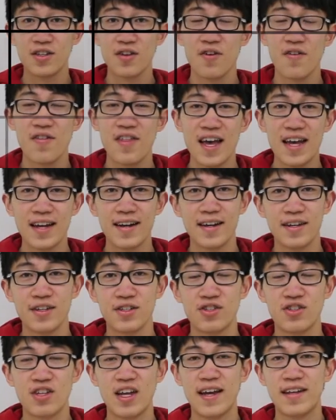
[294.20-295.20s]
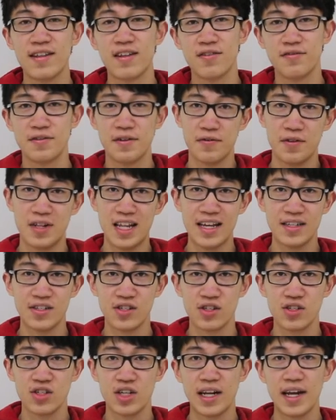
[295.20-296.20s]
so that is the end of our
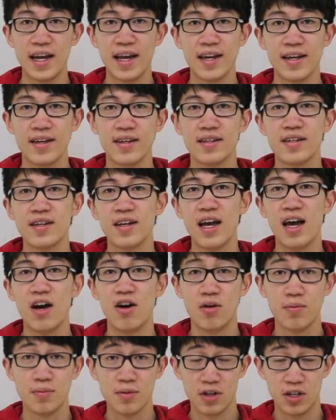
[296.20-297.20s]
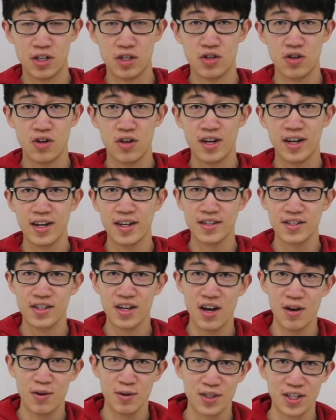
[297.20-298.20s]
lesson today. I hope you enjoyed
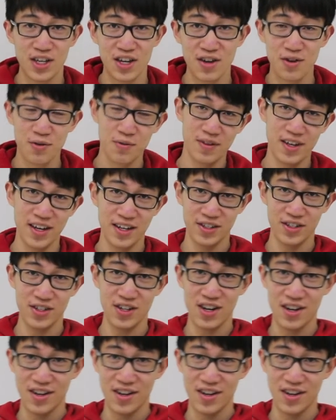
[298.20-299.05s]
it. I'll see you next